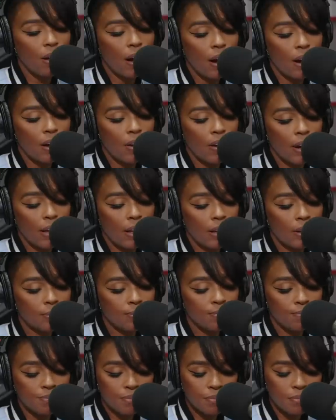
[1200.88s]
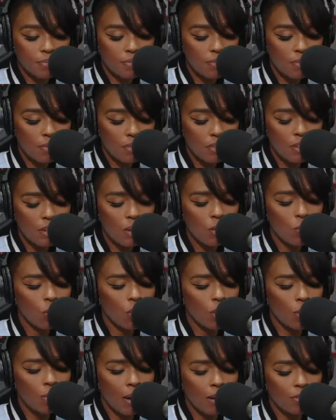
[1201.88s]
Fire and
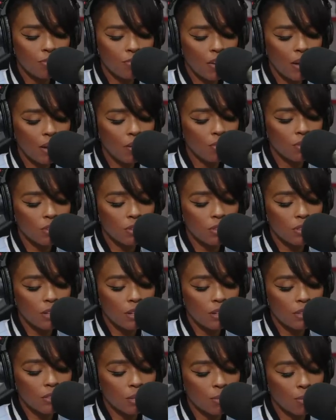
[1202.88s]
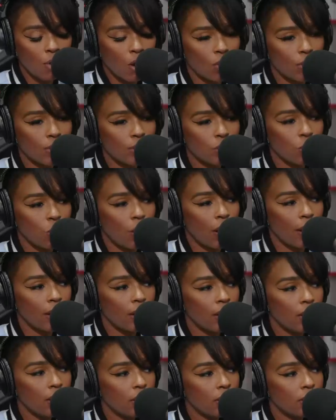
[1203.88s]
one of my favorite things that Maurice
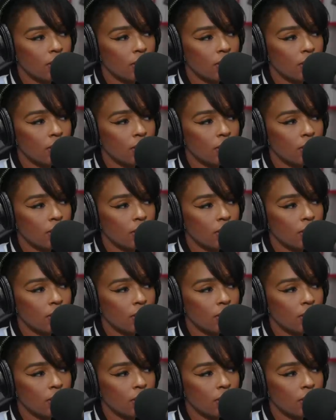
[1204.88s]
White